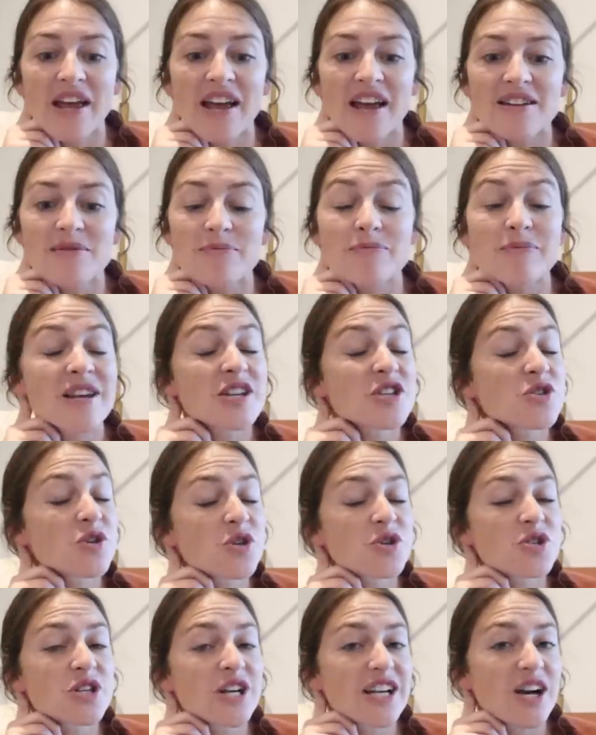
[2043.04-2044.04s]
and make sure
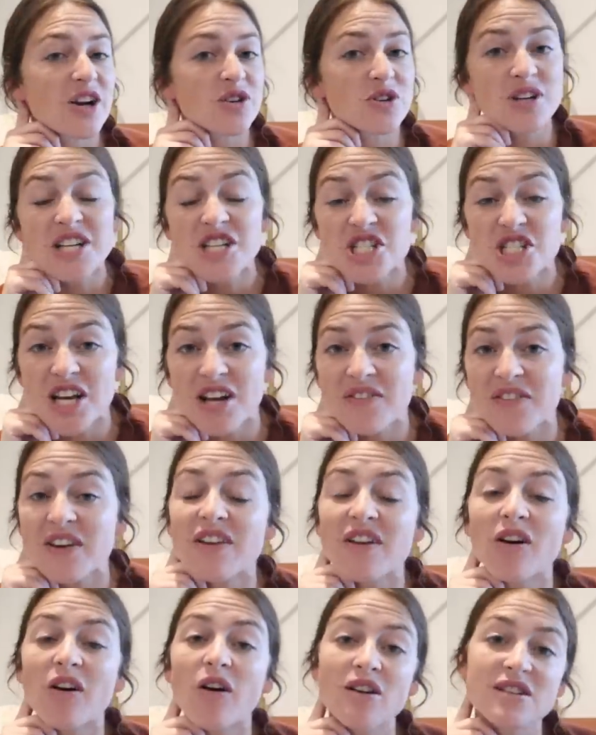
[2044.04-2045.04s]
you check out Green Chef and
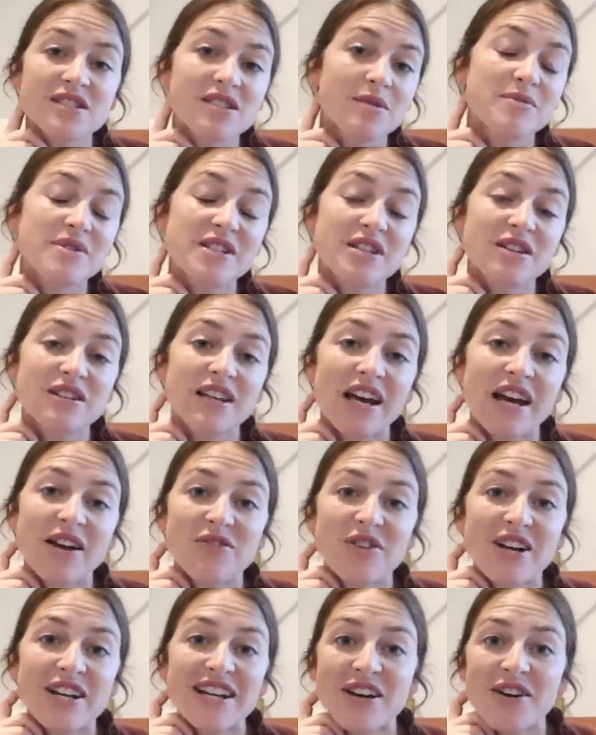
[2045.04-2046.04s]
their awesome deal they
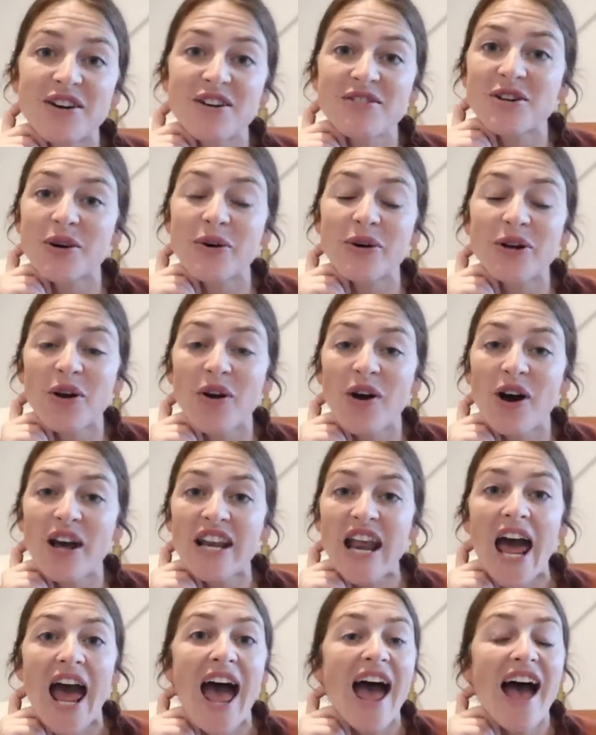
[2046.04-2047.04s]
have right now going
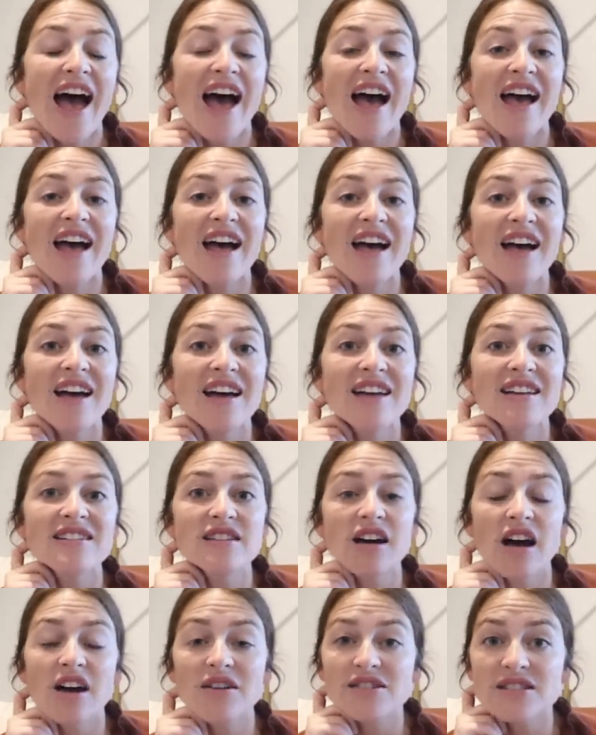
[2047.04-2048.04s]
on,
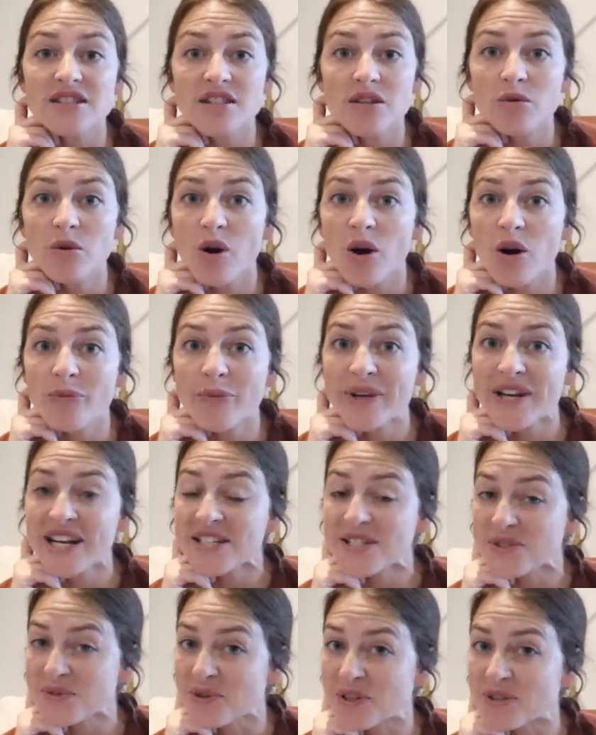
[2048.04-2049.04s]
and I'll see you all in my
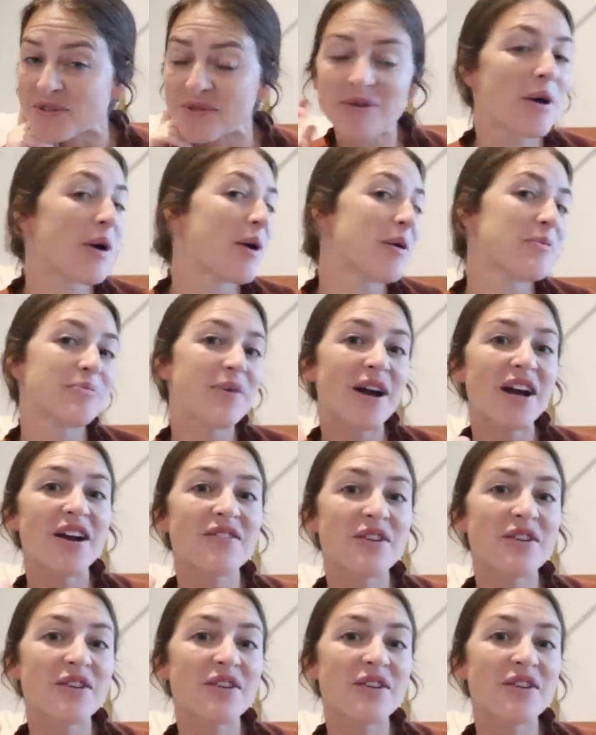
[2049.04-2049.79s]
next one. Bye